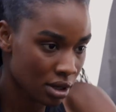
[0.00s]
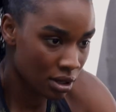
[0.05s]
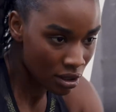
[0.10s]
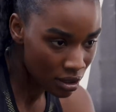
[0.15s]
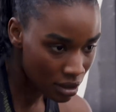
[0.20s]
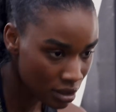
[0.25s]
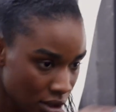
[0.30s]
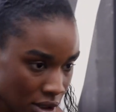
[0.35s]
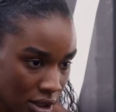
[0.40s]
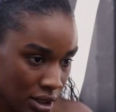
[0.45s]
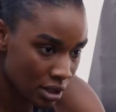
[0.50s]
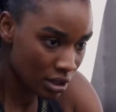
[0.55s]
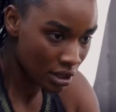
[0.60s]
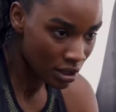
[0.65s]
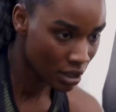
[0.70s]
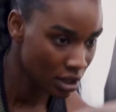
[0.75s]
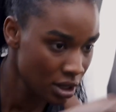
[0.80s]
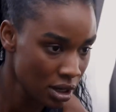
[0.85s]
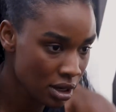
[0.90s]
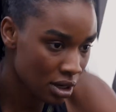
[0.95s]
So this is
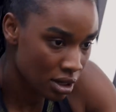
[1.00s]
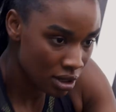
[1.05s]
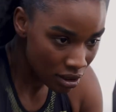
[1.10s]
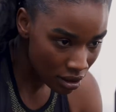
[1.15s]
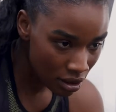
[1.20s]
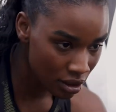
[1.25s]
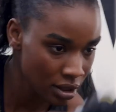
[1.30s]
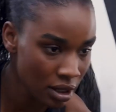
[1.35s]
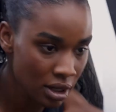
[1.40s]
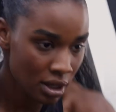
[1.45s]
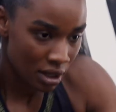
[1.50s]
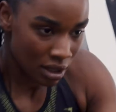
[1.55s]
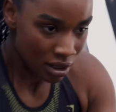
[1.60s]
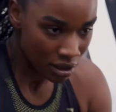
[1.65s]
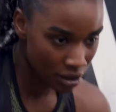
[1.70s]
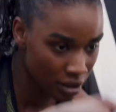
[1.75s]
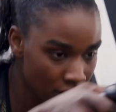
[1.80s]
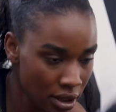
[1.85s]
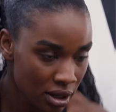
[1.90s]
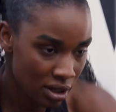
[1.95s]
the
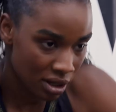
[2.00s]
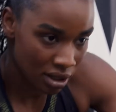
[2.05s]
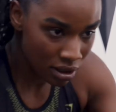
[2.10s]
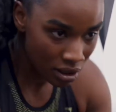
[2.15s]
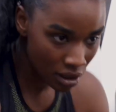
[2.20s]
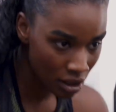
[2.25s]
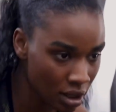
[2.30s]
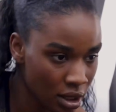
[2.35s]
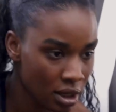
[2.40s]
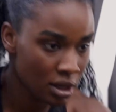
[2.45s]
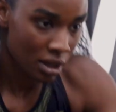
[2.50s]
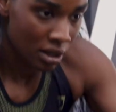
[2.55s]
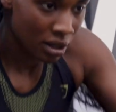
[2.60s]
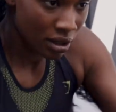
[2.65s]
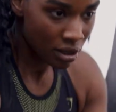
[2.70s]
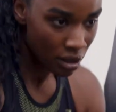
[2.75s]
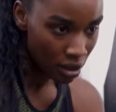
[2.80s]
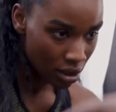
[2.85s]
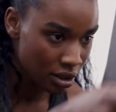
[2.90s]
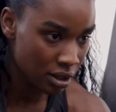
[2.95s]
Apex Women's bra.
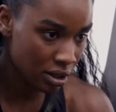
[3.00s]
So this is